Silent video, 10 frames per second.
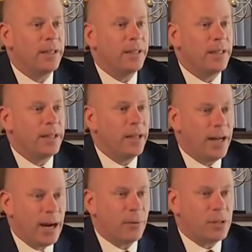And
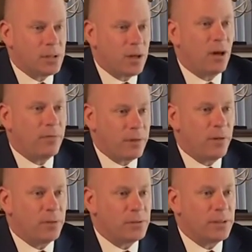how are we going to solve for
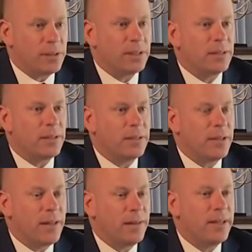all those things?
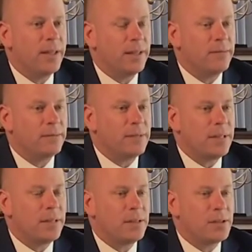And then
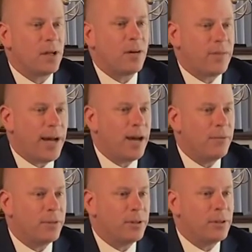to solve that
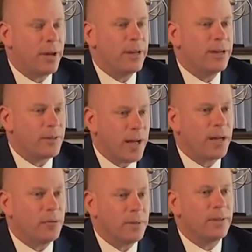one, created a
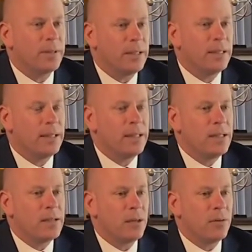second one.
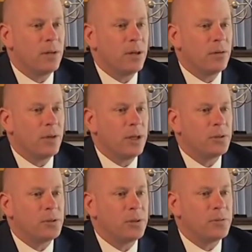So the whole
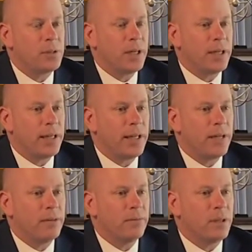notion of shutting
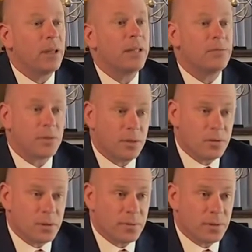down elective
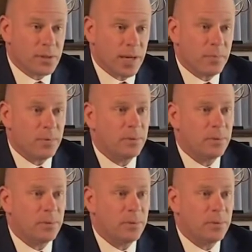surgeries, for example,